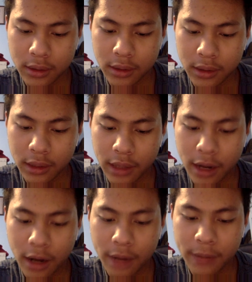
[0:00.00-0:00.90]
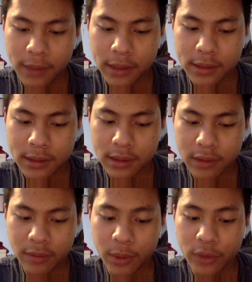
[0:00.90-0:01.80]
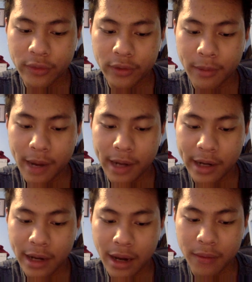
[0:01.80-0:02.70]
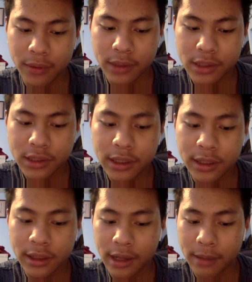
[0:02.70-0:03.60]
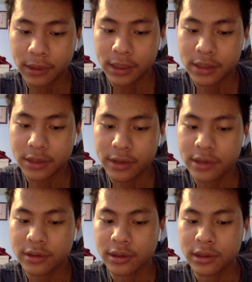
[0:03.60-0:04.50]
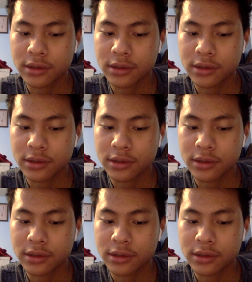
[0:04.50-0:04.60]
get optics, remove chromatic aberration, and enable light spectrum.